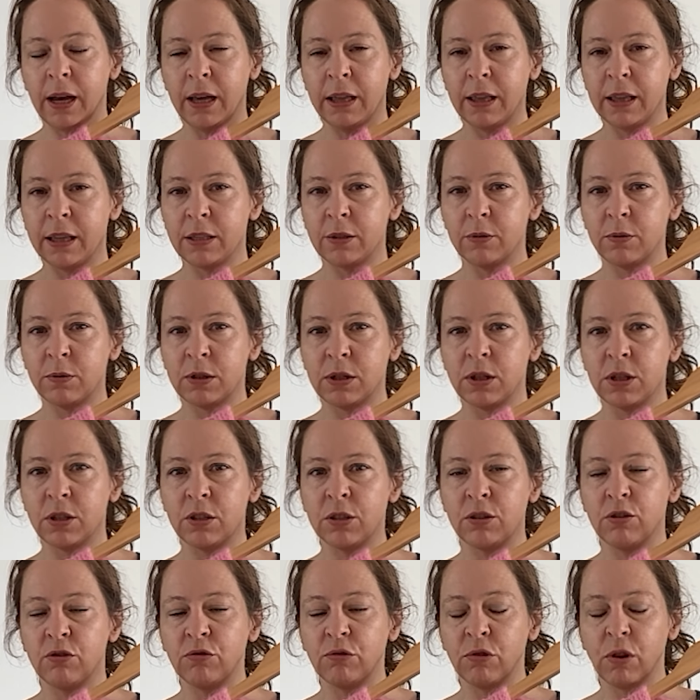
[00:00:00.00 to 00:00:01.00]
and this was
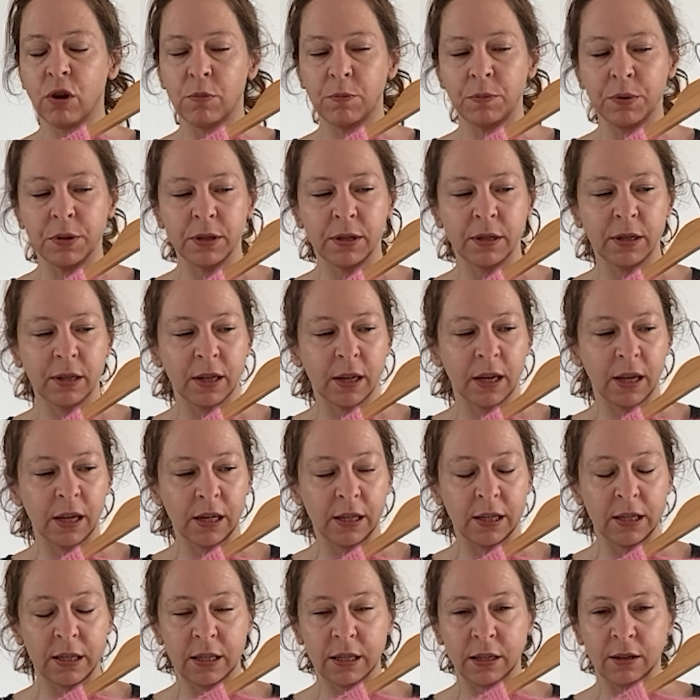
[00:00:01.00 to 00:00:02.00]
just drops
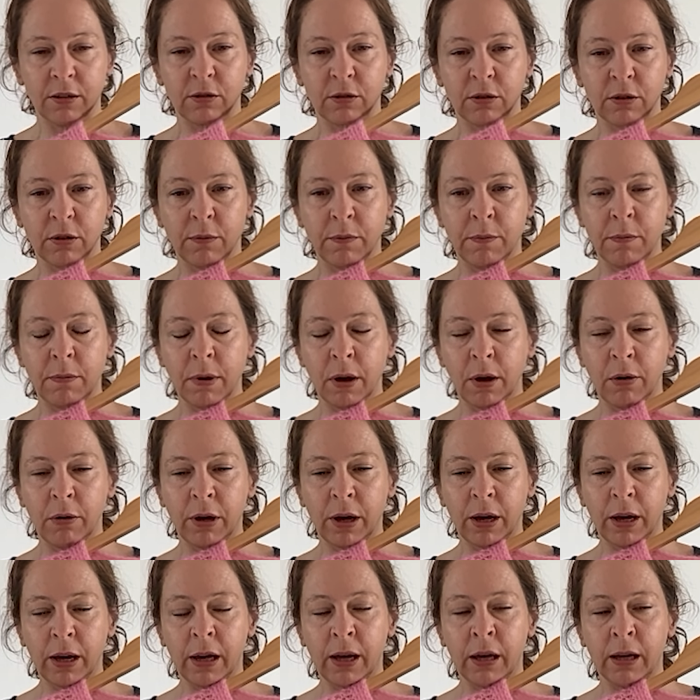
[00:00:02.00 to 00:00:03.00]
kid silk
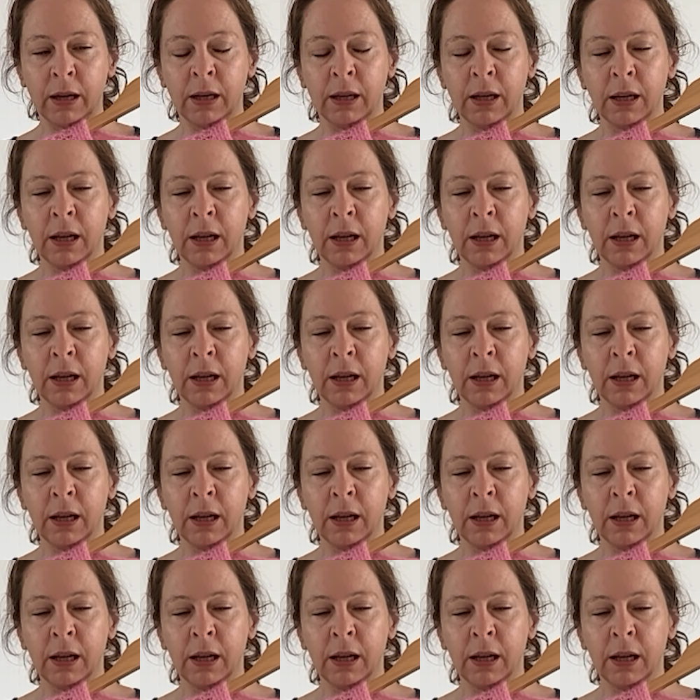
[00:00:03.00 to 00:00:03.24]
mohair.